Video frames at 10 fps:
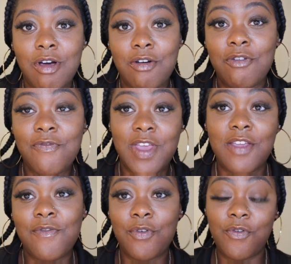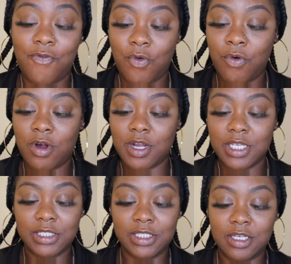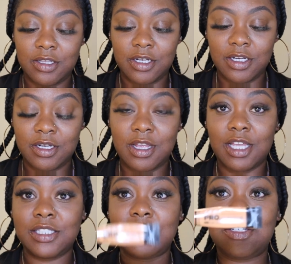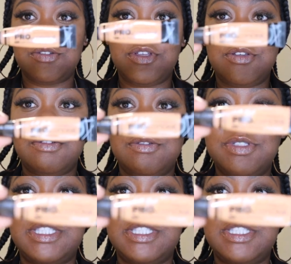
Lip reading: Old Faithful for concealer. I still use